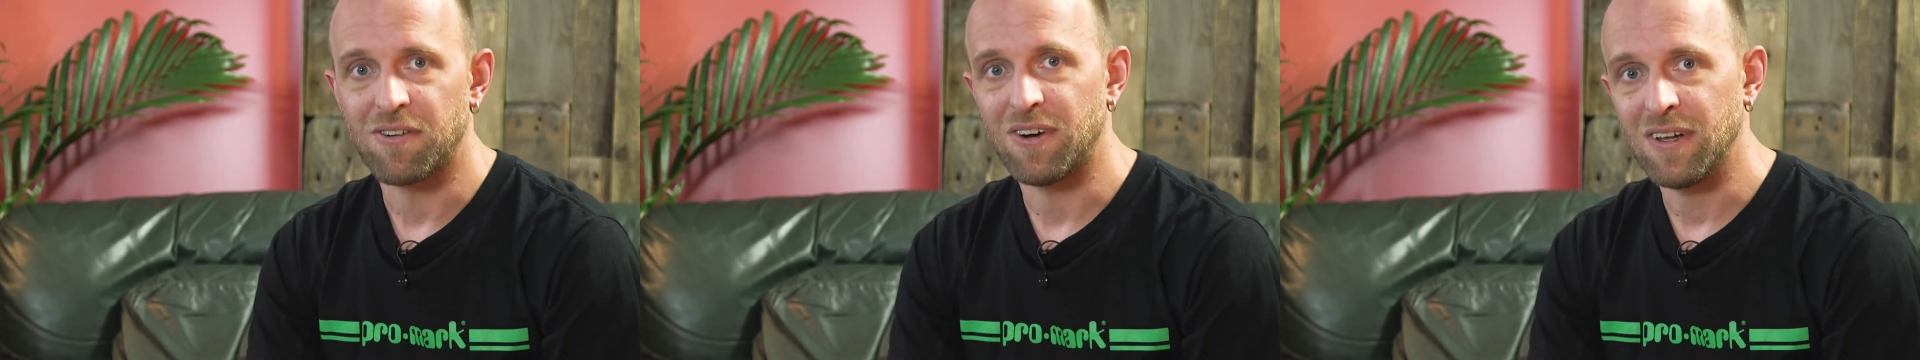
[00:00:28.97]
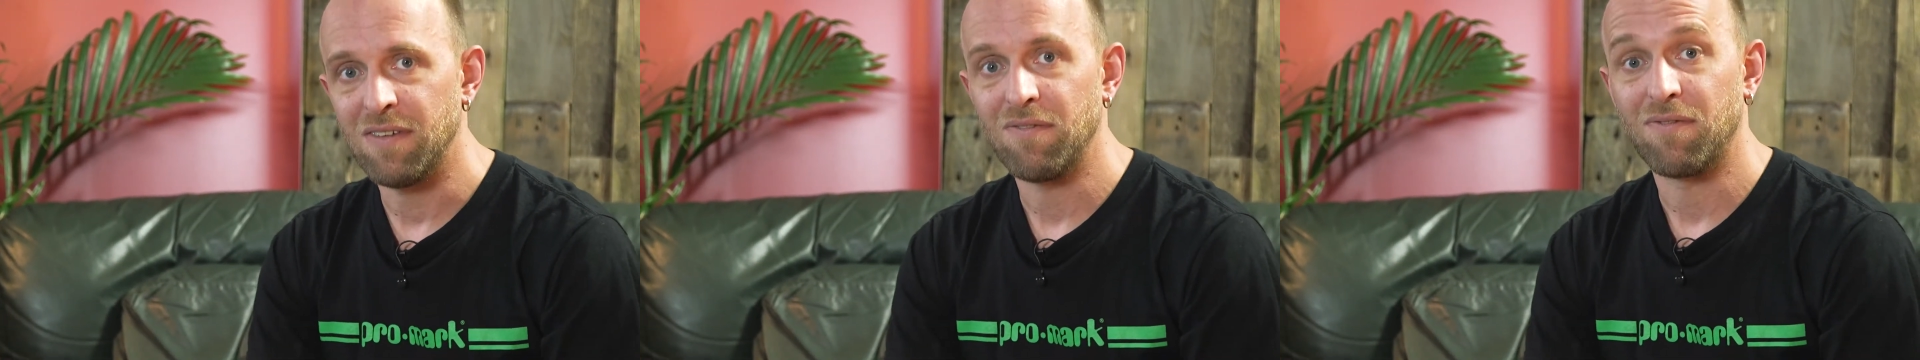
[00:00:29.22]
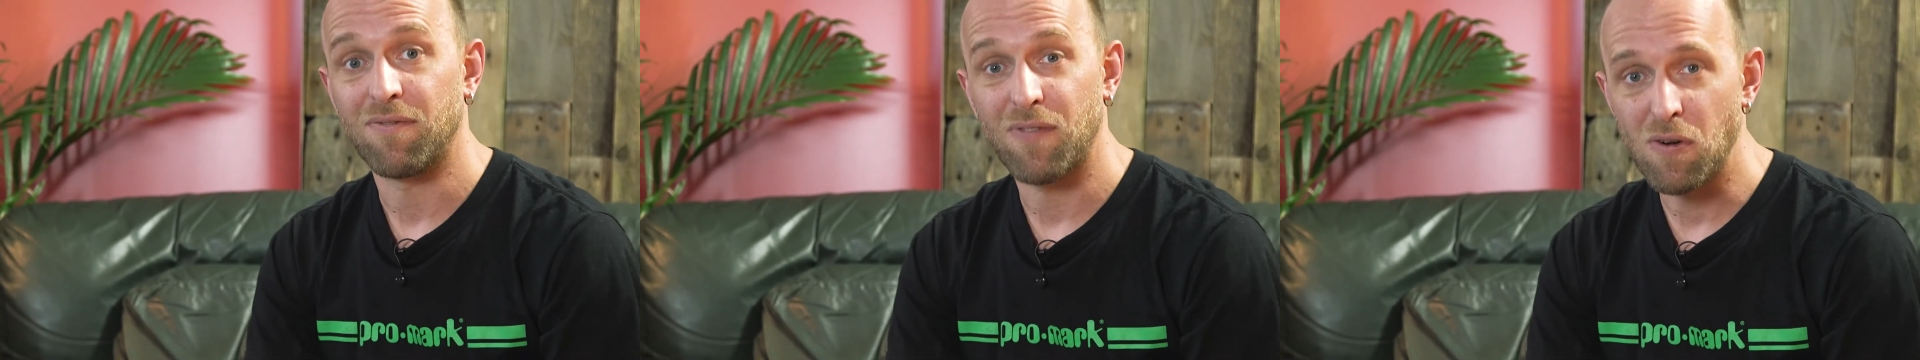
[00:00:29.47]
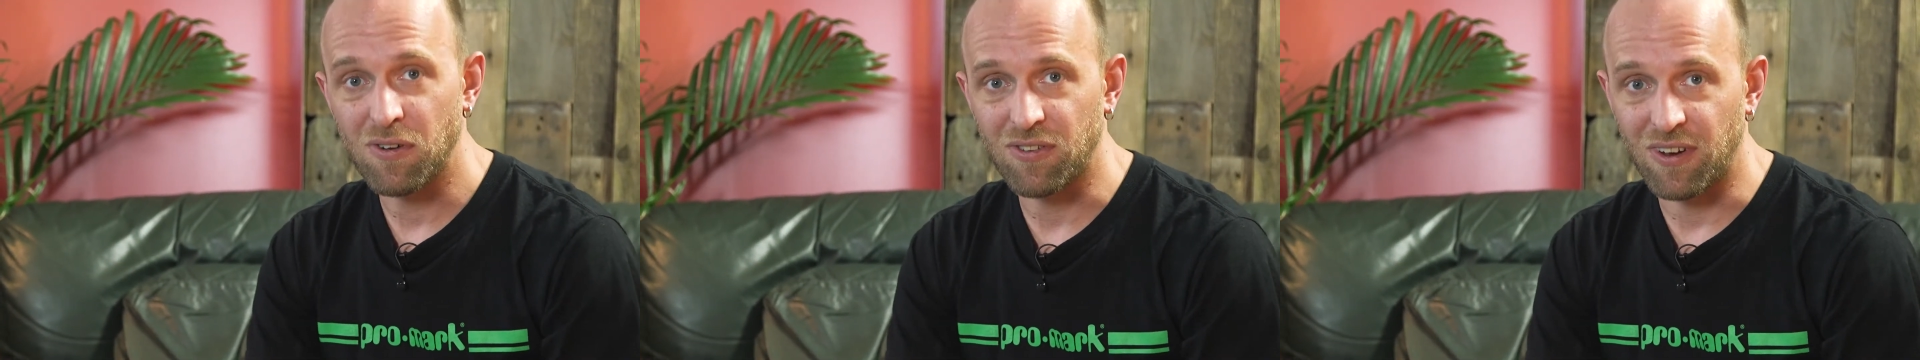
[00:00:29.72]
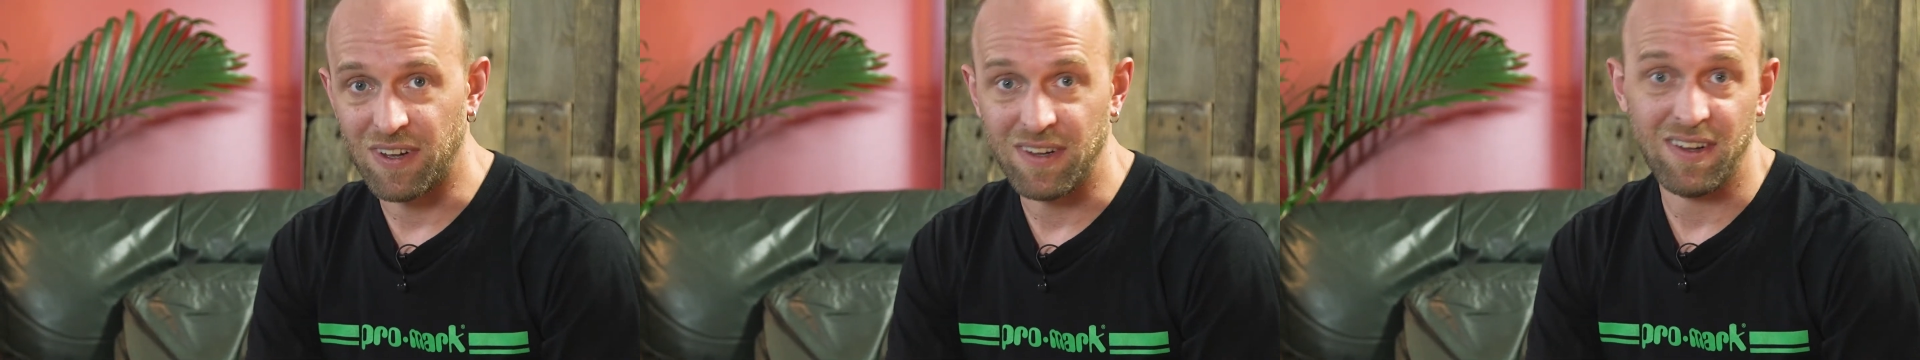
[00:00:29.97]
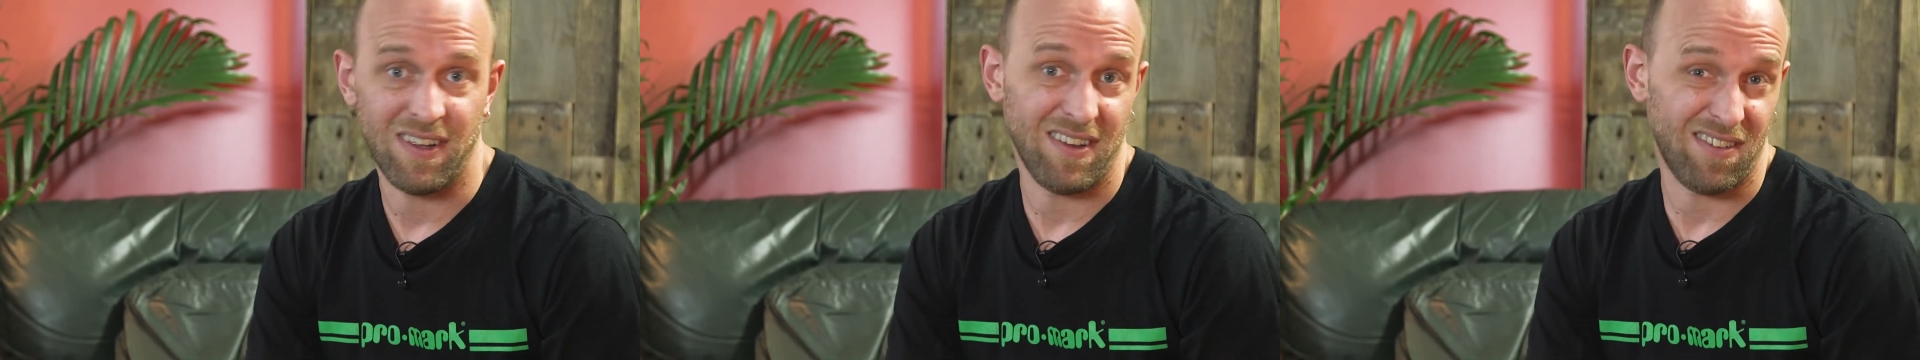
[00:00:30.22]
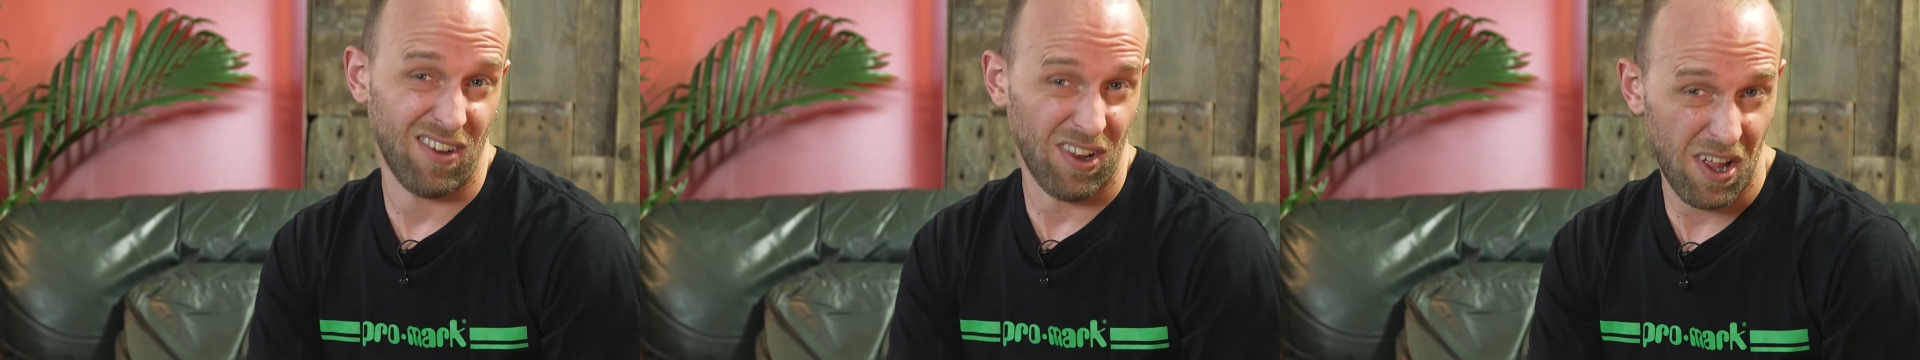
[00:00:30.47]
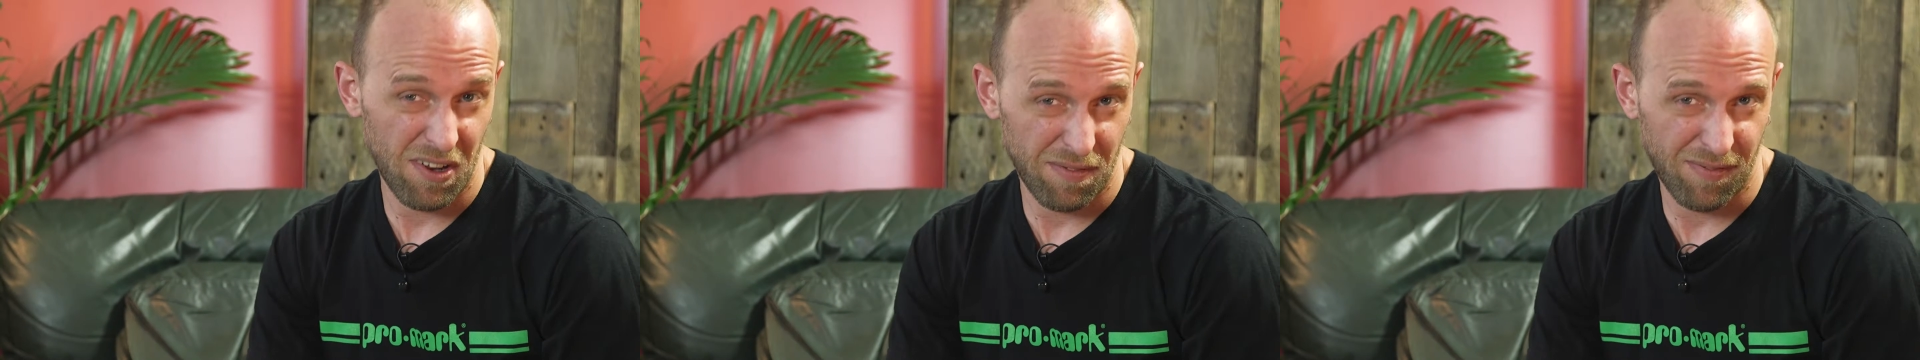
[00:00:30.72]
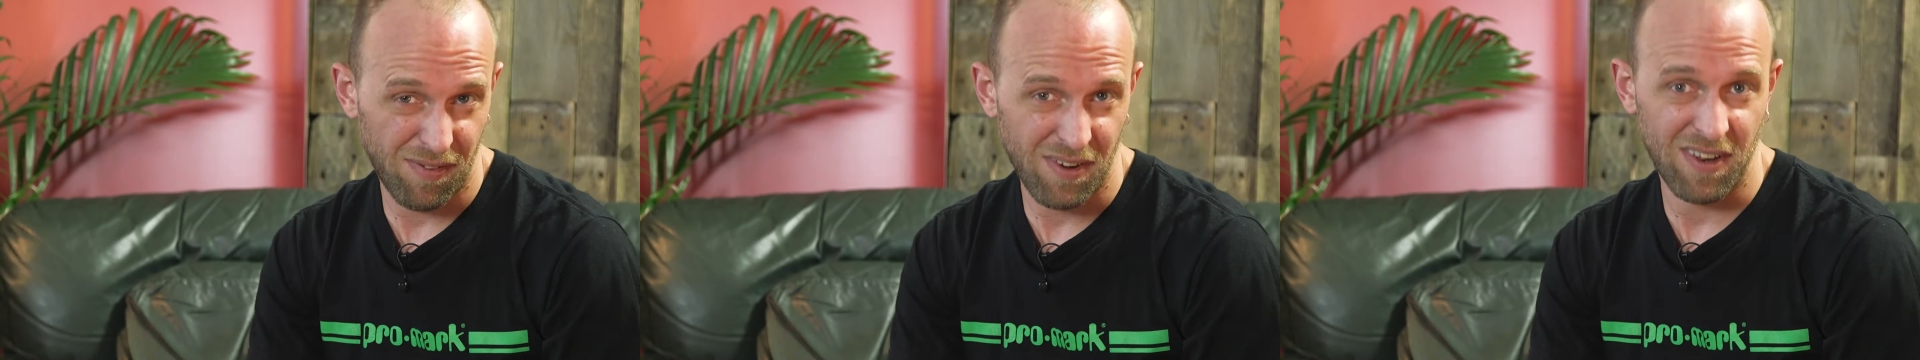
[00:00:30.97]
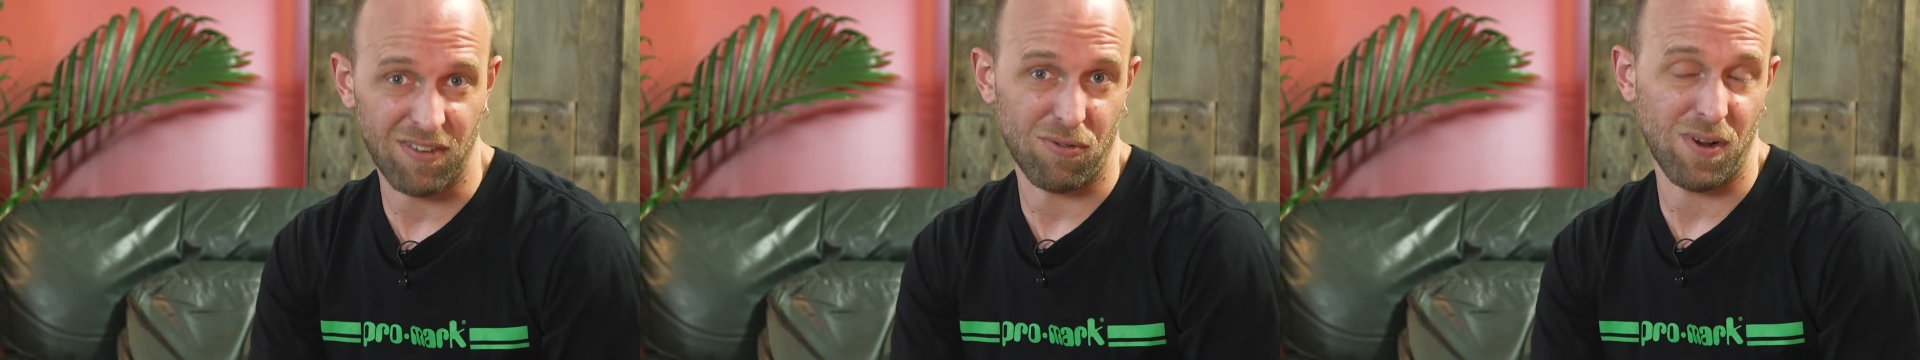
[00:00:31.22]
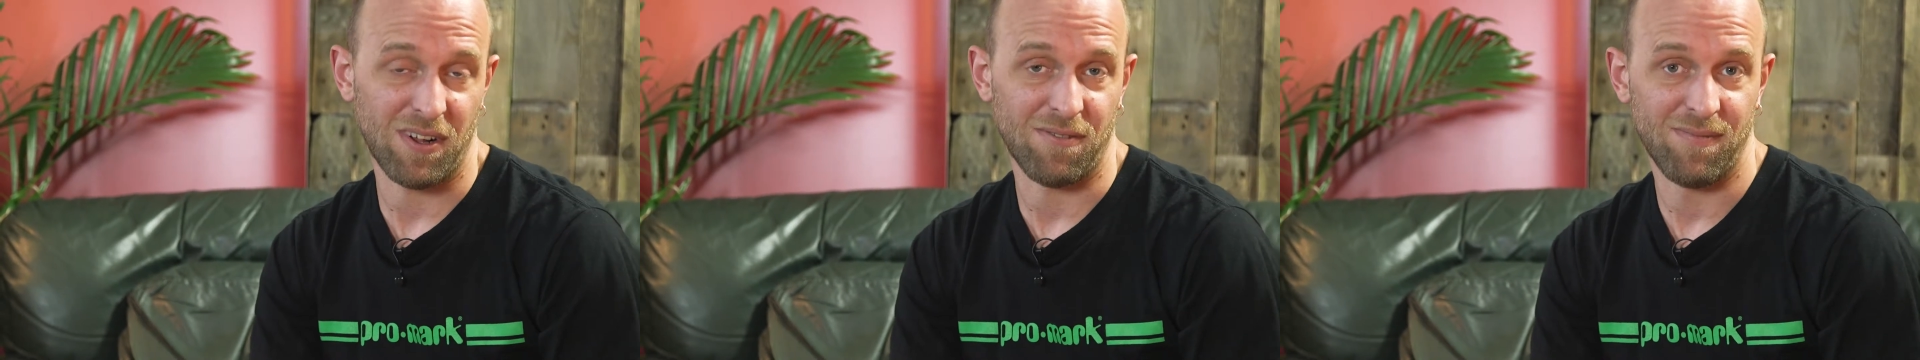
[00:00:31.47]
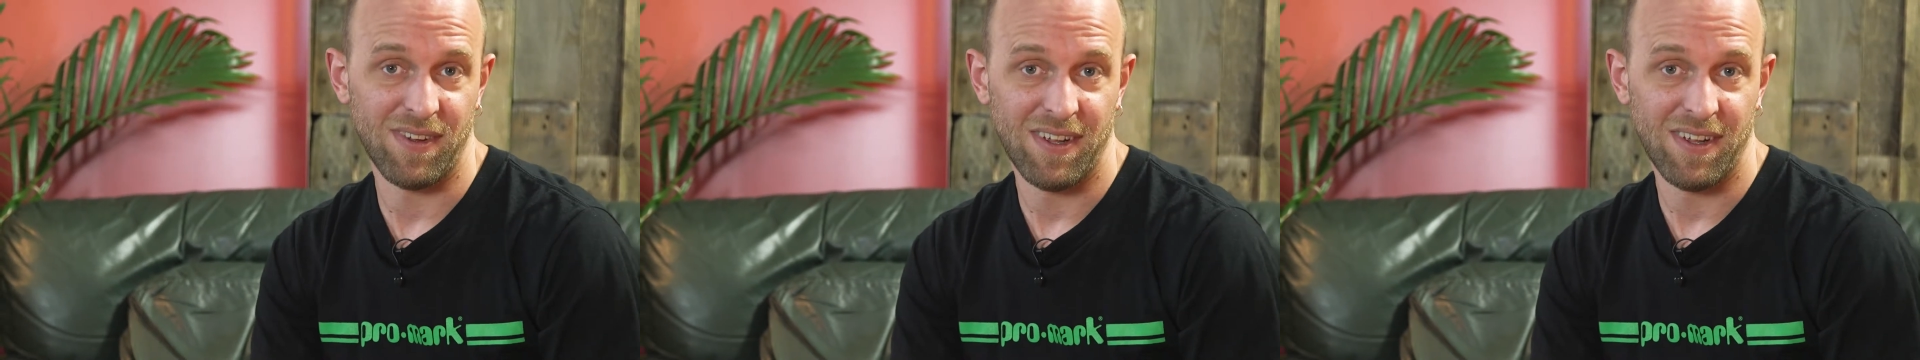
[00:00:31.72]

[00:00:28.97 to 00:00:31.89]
All right, focus on it. It's a lot of fun as well.